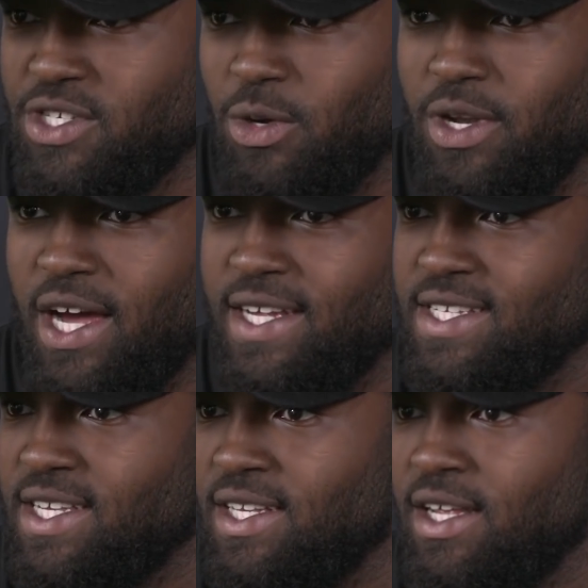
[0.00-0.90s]
so
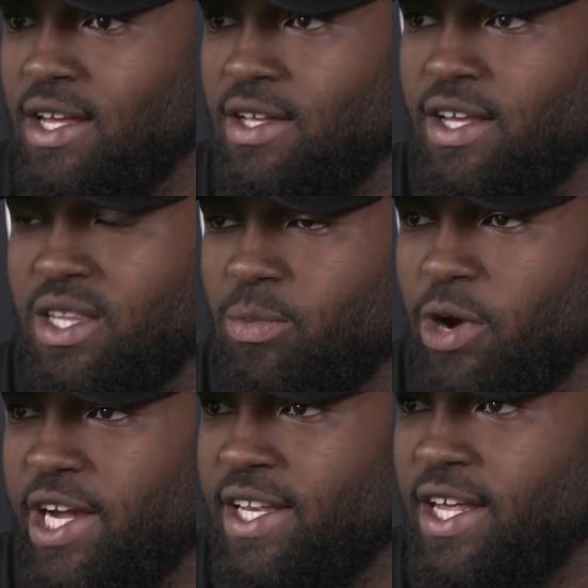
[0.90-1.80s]
nice and get to
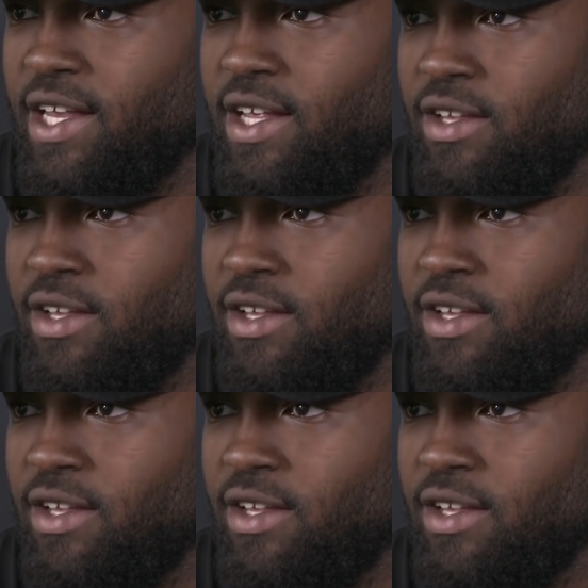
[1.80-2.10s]
break it in.